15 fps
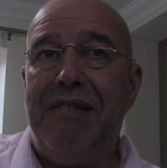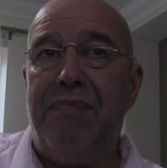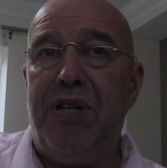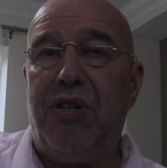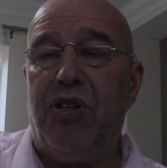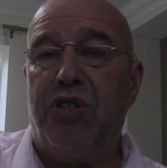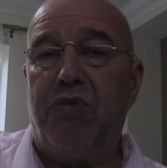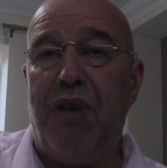
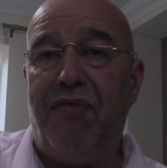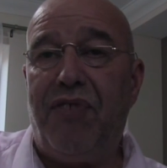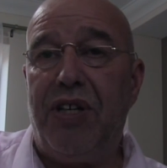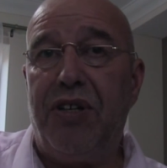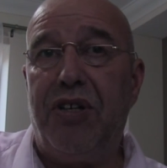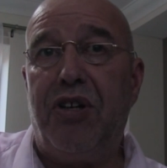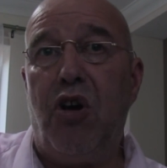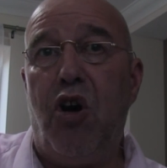because
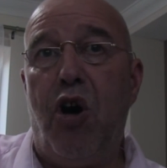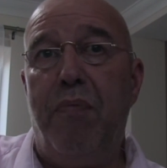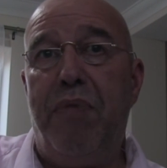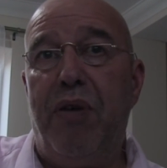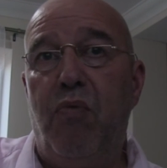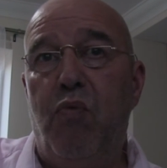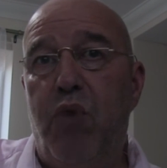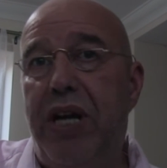whether
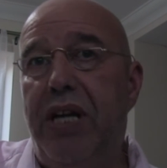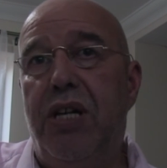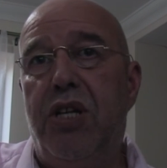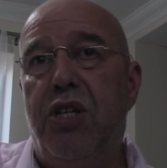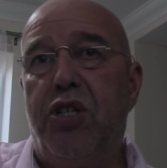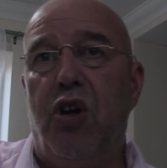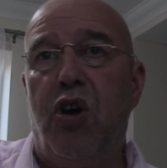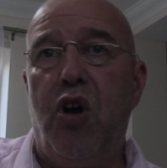Corbyn
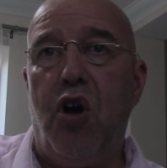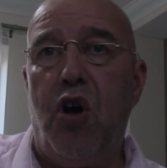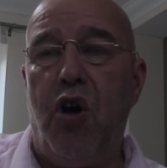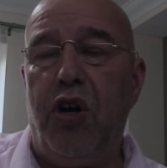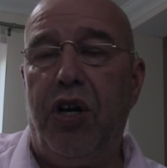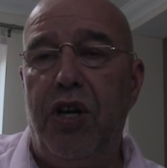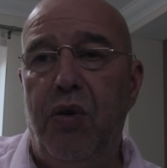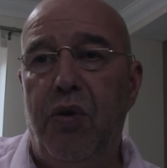wins or,
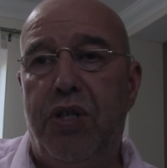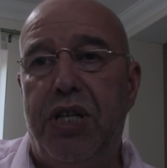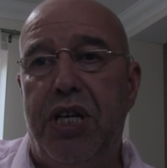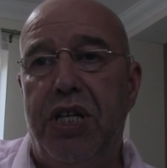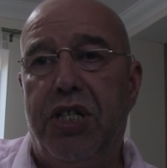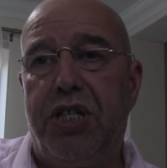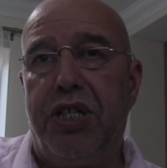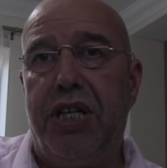or
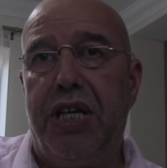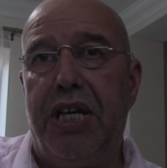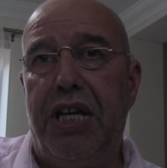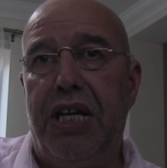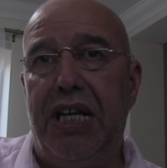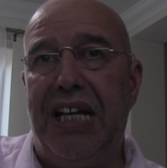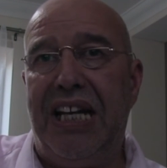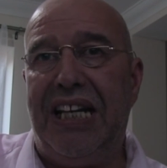loses
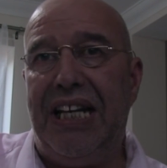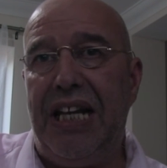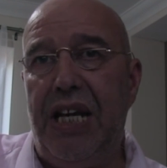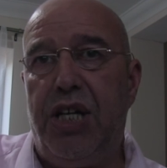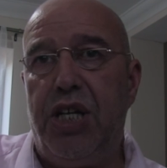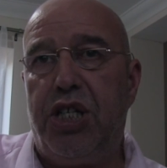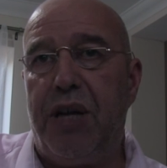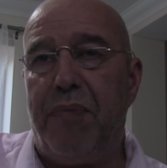the
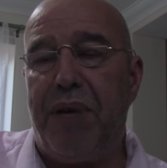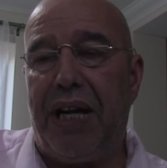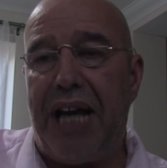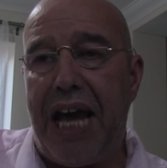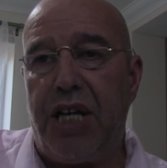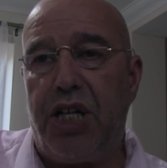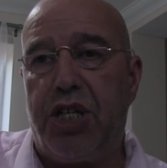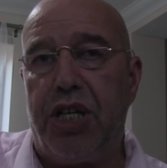leadership
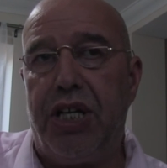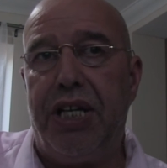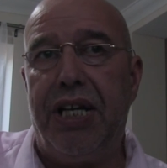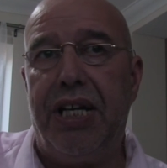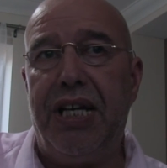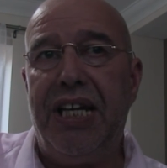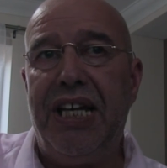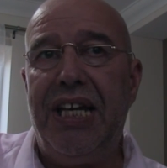
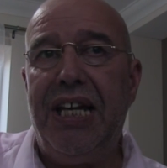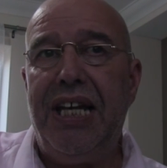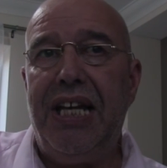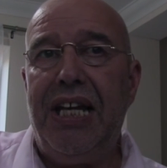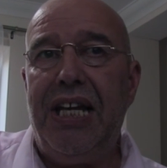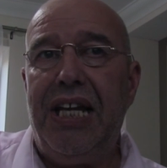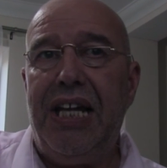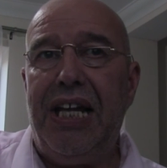election,
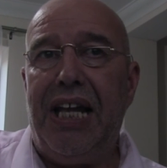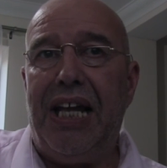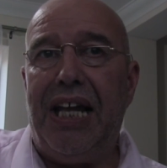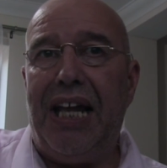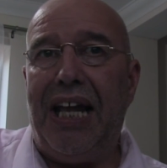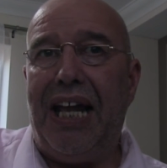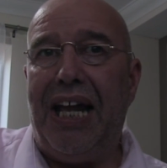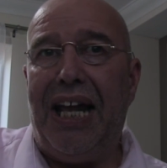
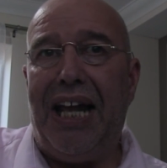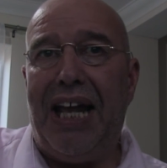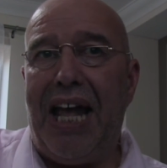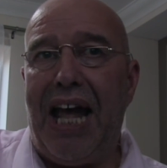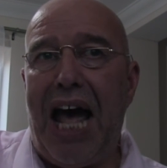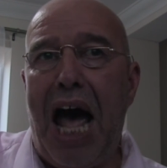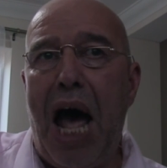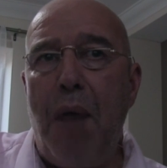uh,
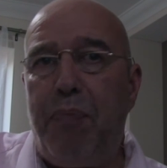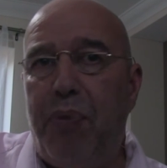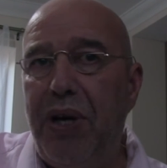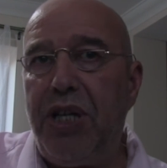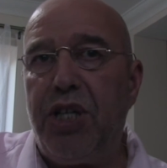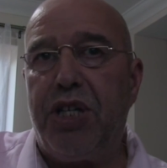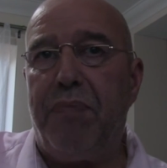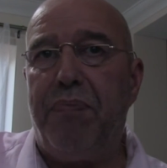our
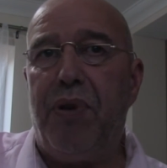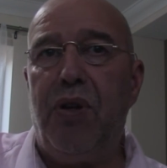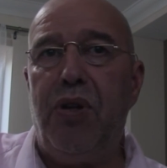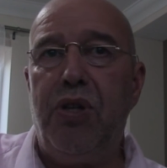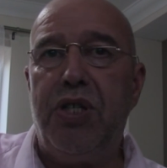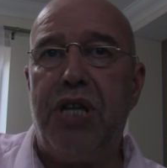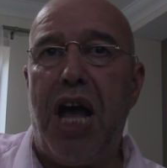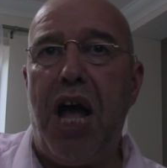
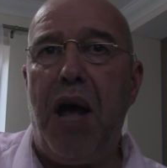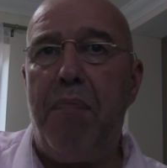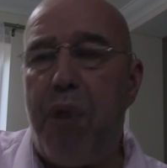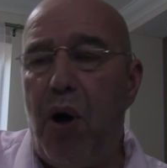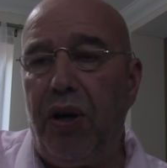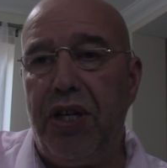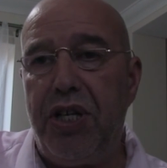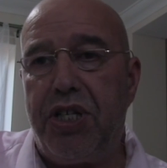principles, our
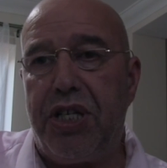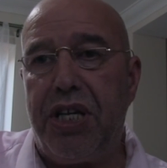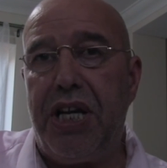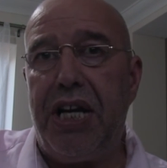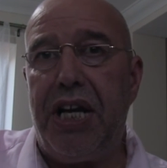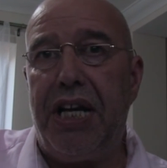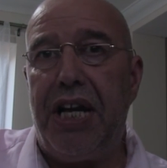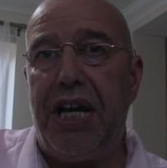
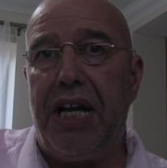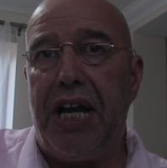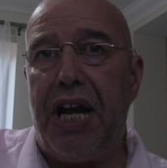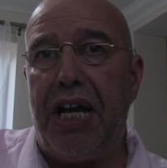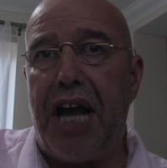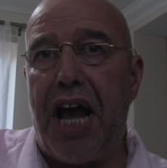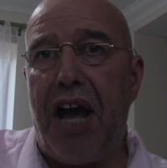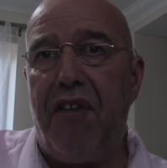policy, and, and,
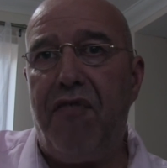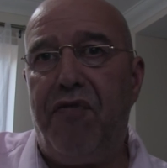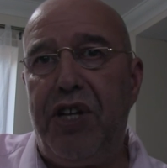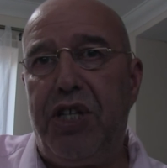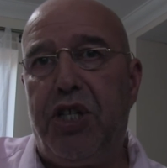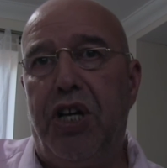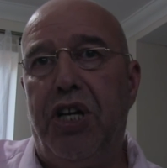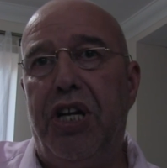and our
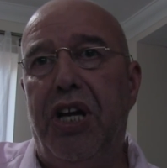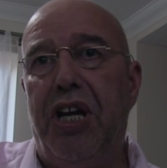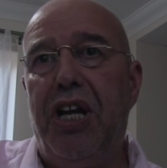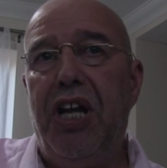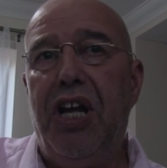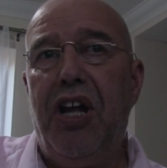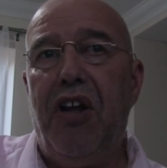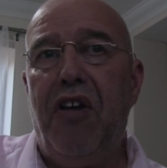vision
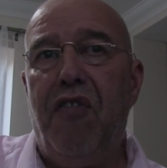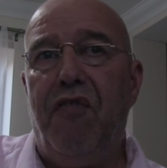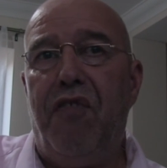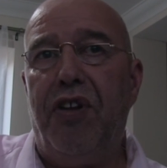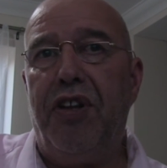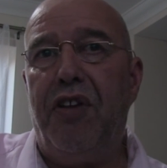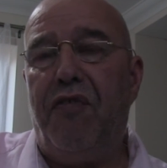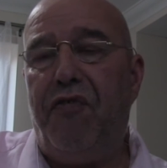
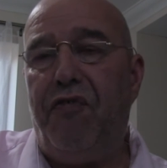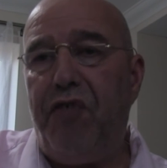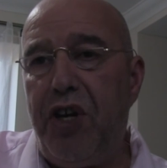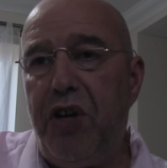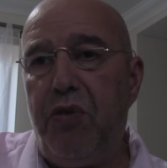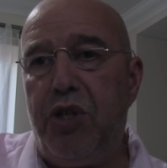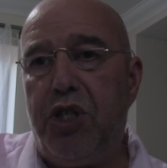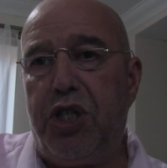for the
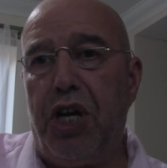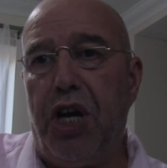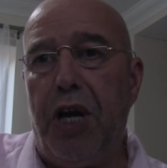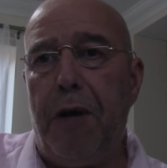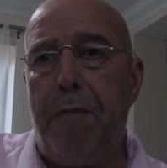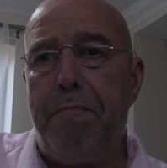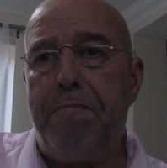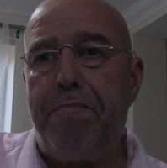
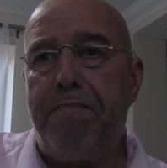future